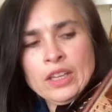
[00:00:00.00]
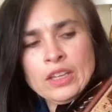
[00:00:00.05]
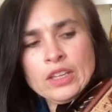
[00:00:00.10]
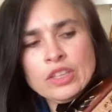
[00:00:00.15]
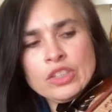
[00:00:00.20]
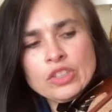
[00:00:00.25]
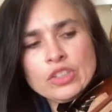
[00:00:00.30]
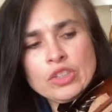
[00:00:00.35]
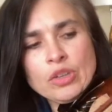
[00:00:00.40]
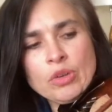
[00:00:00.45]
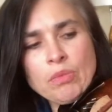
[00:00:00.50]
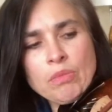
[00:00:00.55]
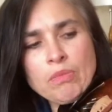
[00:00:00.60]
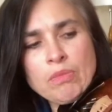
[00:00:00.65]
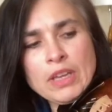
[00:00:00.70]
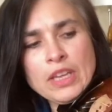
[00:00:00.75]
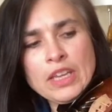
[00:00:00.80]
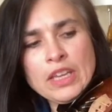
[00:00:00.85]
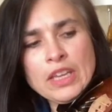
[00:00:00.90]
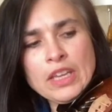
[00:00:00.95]
So
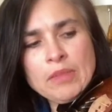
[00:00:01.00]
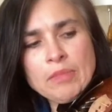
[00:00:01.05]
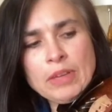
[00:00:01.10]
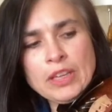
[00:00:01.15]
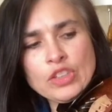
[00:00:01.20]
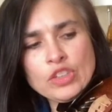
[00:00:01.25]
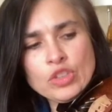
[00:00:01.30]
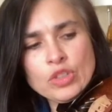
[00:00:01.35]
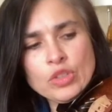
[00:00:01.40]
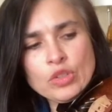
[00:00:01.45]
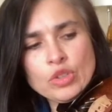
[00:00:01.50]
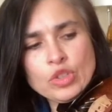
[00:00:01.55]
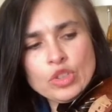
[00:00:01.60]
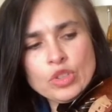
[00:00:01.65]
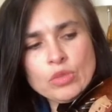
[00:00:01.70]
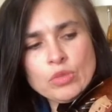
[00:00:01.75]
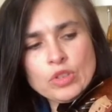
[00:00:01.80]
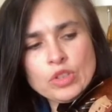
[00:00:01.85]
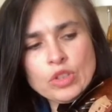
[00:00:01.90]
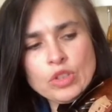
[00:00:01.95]
mi, make sure your
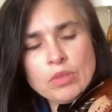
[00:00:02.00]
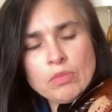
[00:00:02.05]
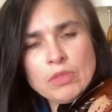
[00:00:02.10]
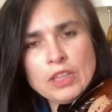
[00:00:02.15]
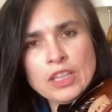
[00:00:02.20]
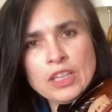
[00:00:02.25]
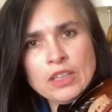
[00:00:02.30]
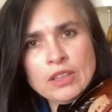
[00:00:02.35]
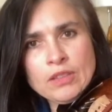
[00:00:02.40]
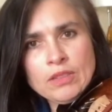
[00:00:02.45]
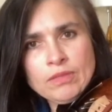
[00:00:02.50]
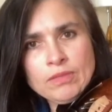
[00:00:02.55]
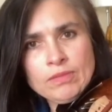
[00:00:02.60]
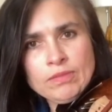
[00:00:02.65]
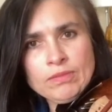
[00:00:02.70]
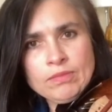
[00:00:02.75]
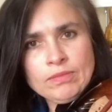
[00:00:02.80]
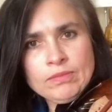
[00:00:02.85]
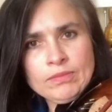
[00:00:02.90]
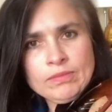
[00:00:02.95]
2 is on a mi.
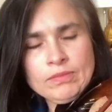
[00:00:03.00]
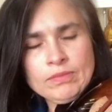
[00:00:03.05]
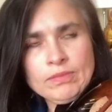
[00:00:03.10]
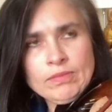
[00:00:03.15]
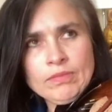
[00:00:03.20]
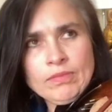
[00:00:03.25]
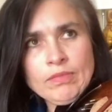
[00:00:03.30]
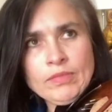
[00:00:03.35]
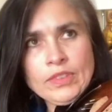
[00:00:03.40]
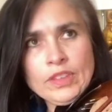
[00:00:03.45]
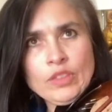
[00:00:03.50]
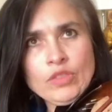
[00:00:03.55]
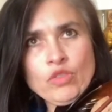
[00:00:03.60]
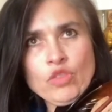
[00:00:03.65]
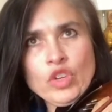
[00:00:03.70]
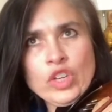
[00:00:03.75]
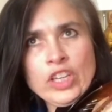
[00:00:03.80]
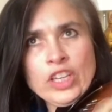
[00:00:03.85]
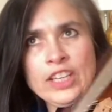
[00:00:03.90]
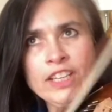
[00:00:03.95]

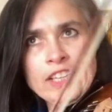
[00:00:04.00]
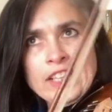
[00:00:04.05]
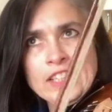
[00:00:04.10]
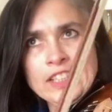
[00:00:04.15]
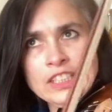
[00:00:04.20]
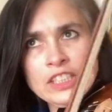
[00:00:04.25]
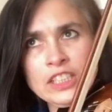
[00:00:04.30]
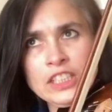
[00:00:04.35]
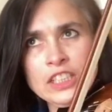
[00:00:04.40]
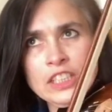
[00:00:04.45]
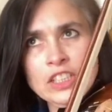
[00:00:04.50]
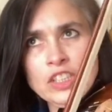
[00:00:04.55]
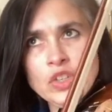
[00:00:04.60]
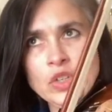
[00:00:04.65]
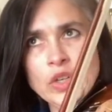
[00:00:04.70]
Really listen in your